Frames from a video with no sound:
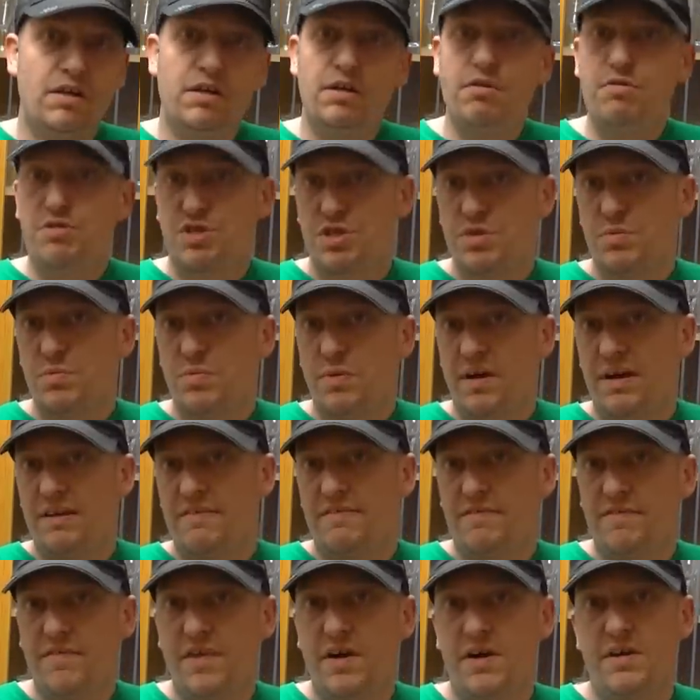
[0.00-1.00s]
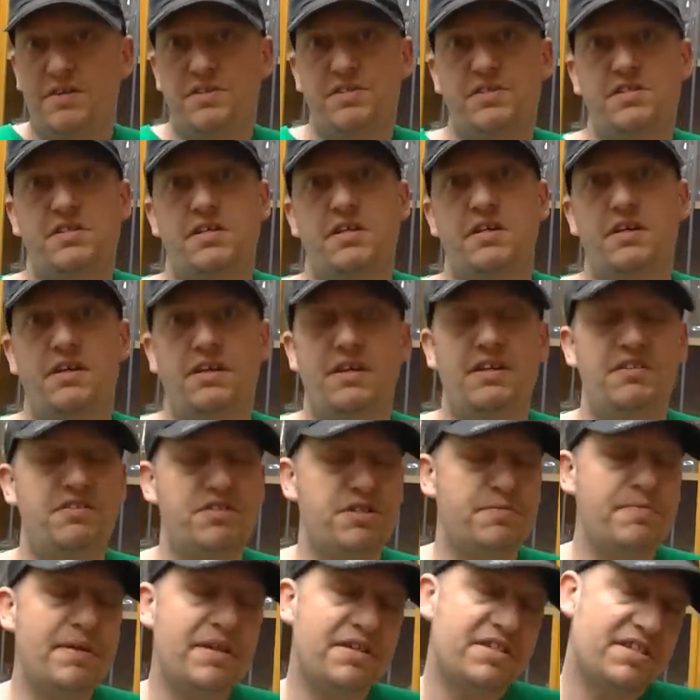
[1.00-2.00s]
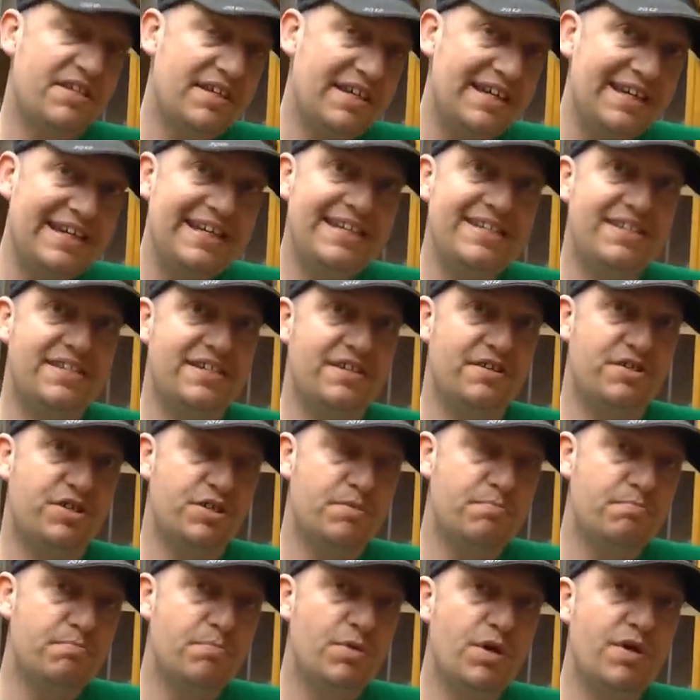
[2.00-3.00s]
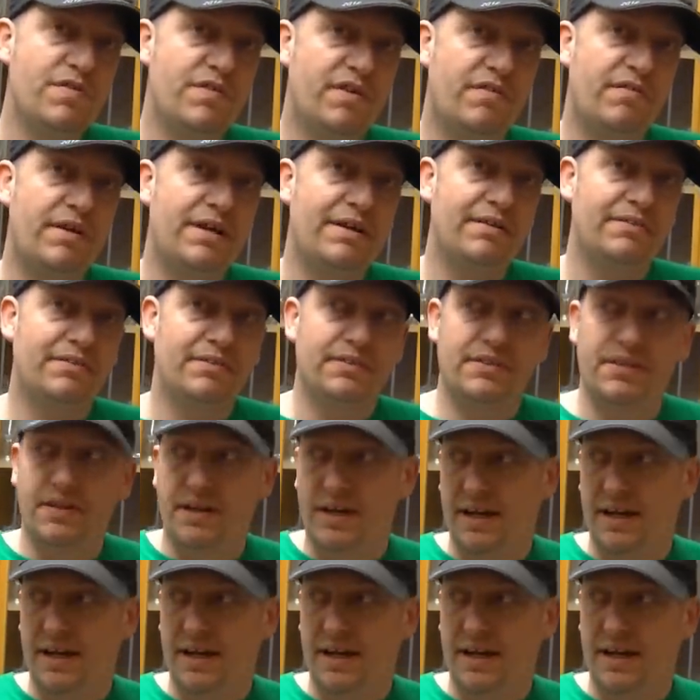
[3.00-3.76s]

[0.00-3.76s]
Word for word: lose some weight first. It just makes it easier to move around.